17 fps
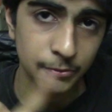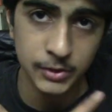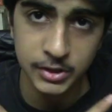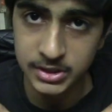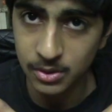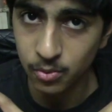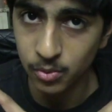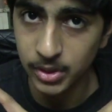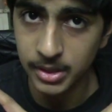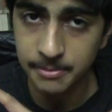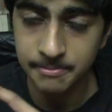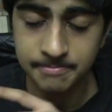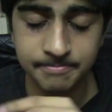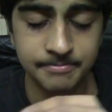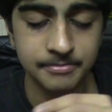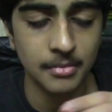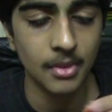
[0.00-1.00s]
somewhere
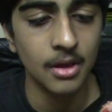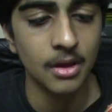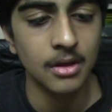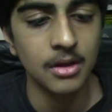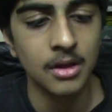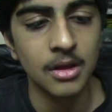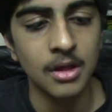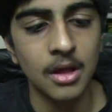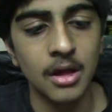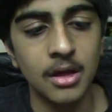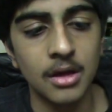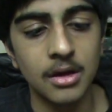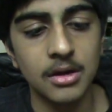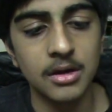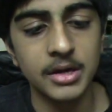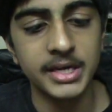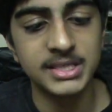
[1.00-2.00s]

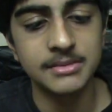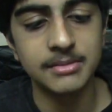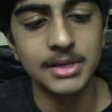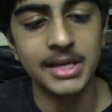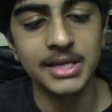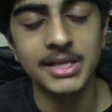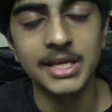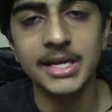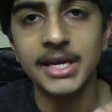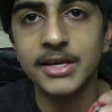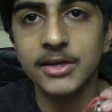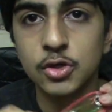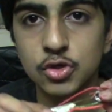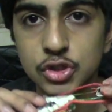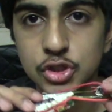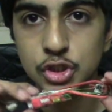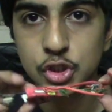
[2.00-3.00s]
explaining that I
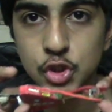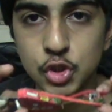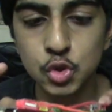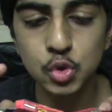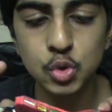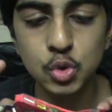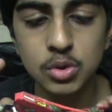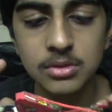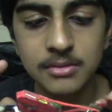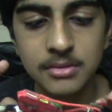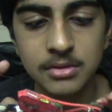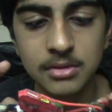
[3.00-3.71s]
used 2